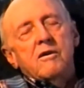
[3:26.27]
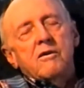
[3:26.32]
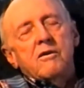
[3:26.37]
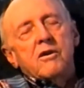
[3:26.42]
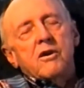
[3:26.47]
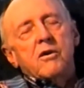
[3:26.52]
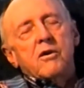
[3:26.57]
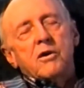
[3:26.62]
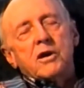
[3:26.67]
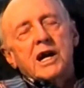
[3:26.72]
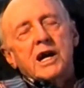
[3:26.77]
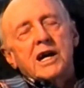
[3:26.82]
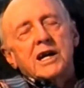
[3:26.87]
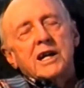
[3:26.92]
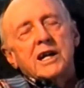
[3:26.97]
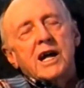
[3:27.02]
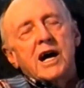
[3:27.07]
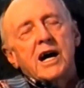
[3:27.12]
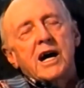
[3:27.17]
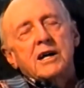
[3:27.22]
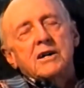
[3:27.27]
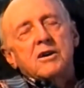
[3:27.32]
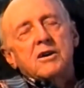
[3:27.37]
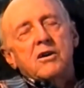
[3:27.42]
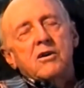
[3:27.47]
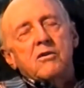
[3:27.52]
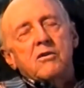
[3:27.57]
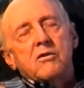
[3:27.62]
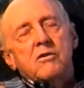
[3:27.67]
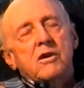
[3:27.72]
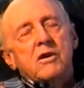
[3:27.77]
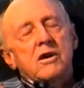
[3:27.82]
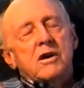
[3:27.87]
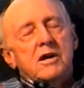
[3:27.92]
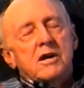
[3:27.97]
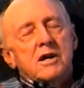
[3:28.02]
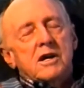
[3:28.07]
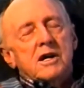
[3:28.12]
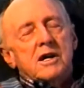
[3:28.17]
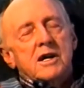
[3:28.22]
the only guy that I know
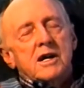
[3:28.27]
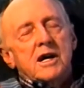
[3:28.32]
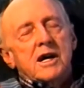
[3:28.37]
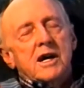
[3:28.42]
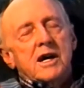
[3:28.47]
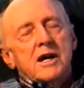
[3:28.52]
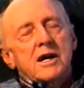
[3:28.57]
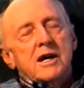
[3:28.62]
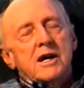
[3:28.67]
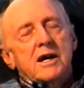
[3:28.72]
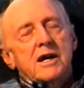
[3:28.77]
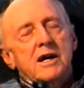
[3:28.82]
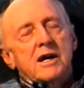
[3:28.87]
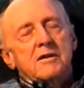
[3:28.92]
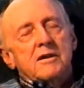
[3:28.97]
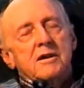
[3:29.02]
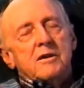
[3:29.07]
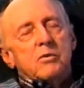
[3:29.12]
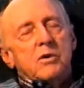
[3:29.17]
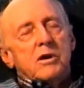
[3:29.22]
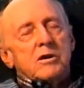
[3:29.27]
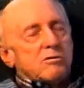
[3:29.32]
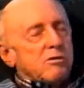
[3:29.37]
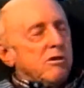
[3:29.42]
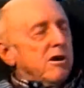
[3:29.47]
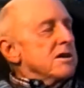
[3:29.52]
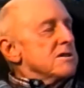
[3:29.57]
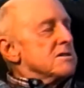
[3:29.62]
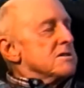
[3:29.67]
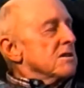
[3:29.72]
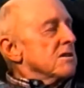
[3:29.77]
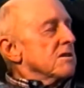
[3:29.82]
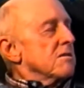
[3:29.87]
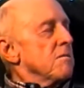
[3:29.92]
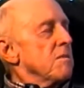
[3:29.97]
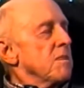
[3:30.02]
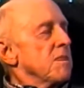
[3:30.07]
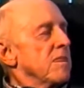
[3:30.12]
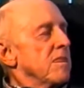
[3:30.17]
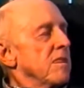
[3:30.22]
that went crazy,
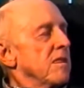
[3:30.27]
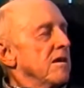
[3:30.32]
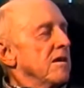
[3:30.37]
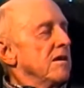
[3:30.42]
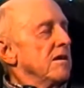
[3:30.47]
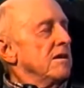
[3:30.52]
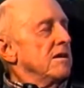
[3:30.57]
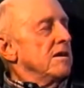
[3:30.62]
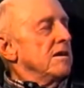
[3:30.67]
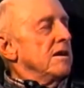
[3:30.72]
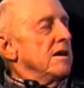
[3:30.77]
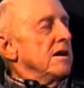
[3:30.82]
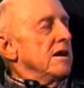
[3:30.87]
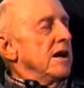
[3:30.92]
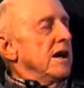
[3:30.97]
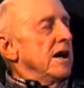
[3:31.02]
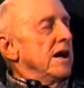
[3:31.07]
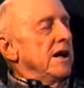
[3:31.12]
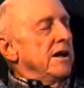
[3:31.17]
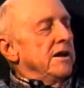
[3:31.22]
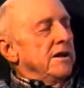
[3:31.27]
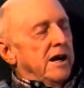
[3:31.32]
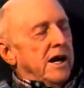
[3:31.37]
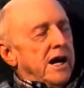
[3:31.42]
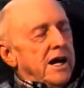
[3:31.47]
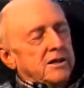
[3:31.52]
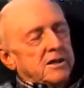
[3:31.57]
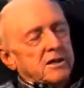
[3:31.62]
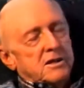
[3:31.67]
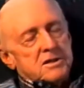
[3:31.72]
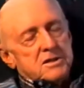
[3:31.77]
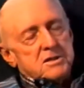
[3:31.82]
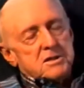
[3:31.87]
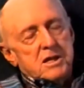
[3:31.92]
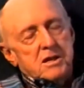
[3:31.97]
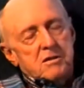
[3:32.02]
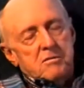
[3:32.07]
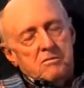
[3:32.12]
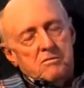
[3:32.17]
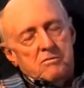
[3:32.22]
and I didn't see
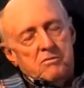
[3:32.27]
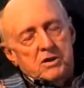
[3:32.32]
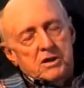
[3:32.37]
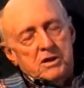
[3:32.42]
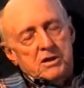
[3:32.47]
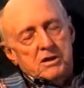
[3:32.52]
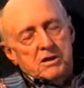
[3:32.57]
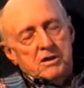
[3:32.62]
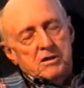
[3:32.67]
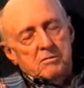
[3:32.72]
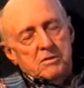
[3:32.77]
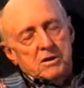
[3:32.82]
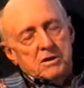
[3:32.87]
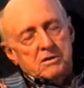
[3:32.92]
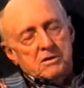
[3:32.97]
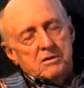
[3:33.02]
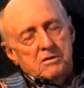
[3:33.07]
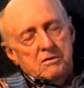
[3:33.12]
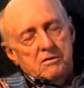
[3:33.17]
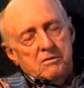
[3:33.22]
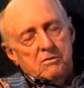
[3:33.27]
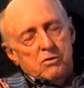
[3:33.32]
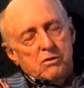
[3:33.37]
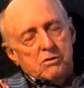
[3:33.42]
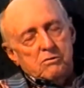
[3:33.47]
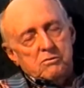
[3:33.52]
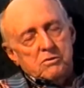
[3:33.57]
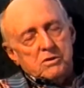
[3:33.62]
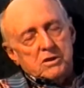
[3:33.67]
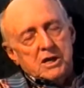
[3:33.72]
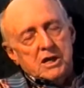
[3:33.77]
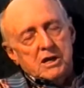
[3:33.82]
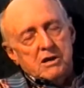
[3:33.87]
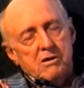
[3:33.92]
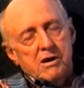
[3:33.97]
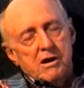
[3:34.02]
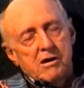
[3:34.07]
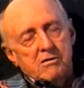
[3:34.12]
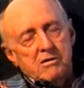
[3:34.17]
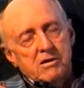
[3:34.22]
him when he done it, but the word got
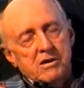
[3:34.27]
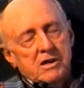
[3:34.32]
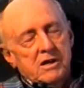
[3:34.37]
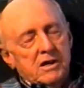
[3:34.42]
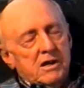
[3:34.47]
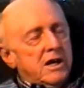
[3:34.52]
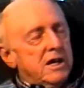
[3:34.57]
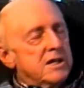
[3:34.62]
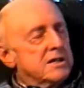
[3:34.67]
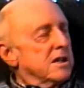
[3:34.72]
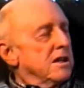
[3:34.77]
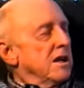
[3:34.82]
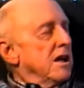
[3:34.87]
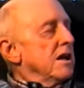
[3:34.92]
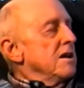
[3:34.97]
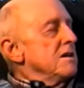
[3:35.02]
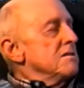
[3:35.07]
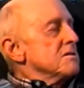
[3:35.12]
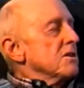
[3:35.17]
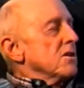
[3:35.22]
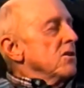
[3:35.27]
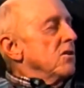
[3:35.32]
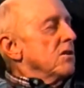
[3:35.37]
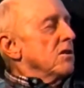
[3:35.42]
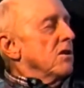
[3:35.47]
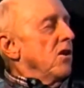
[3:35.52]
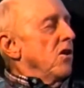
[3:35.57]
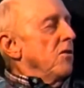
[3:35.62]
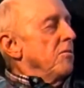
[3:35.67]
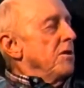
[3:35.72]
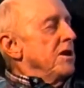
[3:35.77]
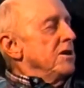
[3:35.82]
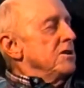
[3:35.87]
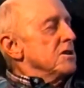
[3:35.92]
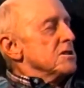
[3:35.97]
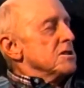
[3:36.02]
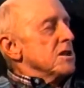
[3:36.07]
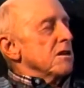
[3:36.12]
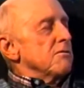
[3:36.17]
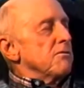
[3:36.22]
around. He said he's going home. He
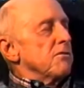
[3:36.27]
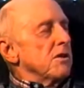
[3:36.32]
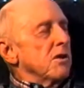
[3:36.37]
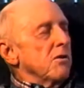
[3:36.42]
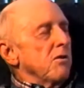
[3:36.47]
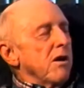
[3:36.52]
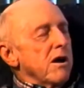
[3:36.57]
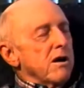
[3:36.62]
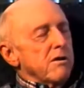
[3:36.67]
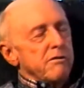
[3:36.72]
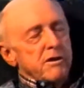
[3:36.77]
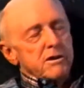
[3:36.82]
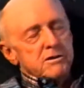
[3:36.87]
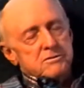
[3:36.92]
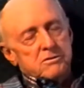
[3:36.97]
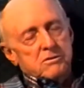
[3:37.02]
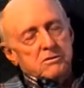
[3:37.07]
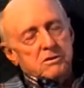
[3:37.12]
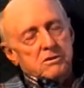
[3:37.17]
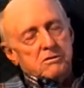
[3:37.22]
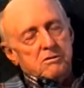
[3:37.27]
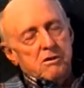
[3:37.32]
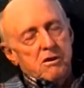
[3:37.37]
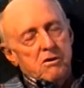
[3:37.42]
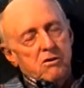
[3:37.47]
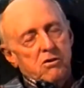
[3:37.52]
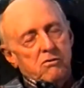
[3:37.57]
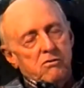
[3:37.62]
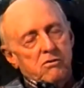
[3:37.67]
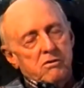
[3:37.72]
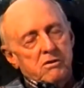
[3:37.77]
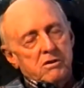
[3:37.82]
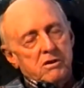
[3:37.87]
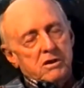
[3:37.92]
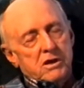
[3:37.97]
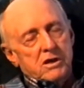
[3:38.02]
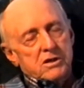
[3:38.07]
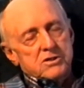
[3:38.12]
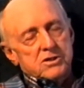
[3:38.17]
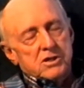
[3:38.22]
just headed for the wire fence, going to crawl over, and he
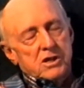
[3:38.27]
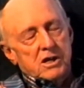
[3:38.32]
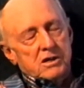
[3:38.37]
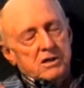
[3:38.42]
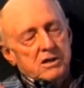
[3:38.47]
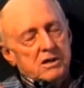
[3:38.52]
got shot.